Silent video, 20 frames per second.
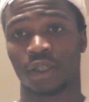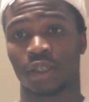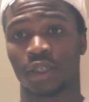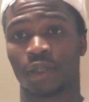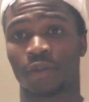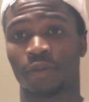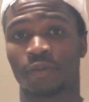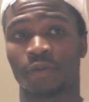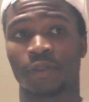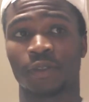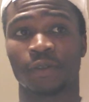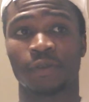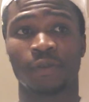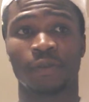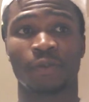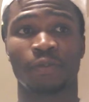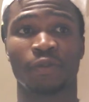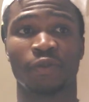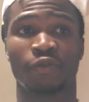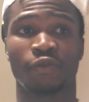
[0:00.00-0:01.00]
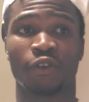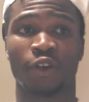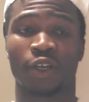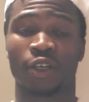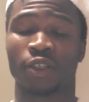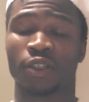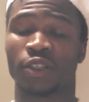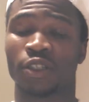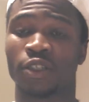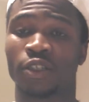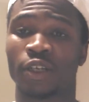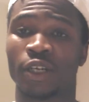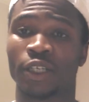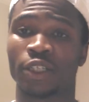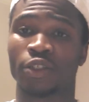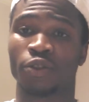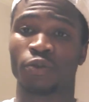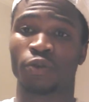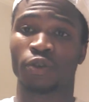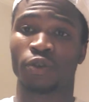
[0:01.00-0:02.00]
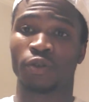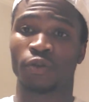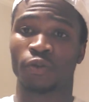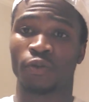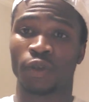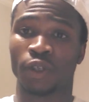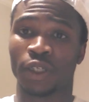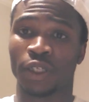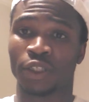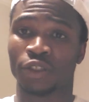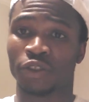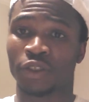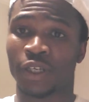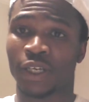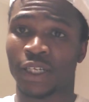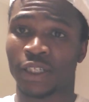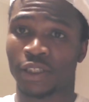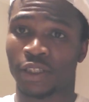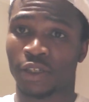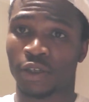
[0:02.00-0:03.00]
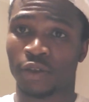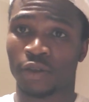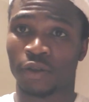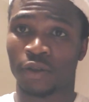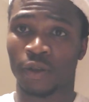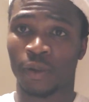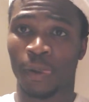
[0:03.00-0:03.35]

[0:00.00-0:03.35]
And before I continue, I just want to let you guys know,